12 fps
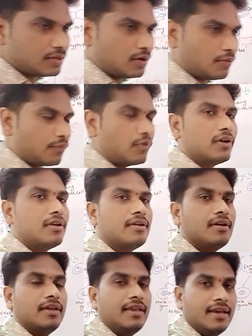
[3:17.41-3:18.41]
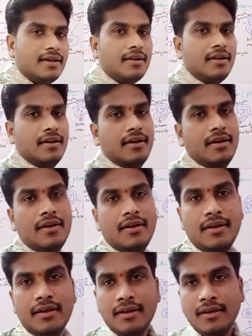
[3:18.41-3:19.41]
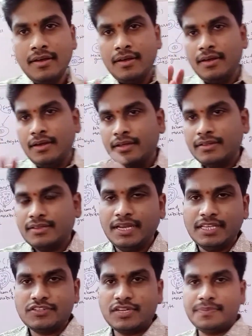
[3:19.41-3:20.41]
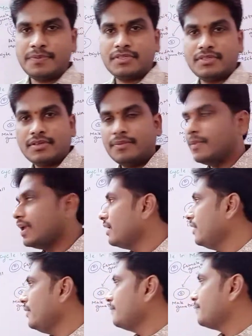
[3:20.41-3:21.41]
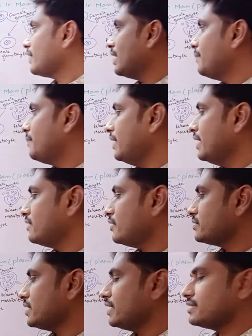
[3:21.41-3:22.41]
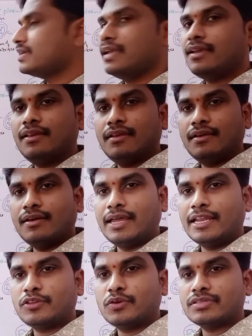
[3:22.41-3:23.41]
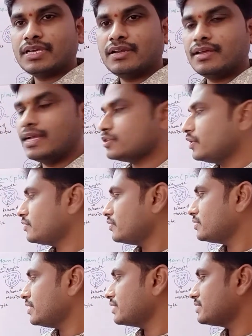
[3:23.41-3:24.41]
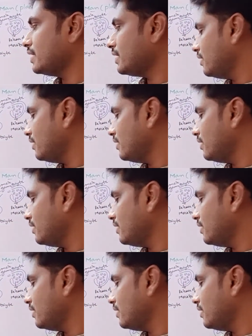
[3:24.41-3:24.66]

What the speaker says: of what? Here 3 steps mainly: pre-erythrocytic cycle, exoerythrocytic cycle,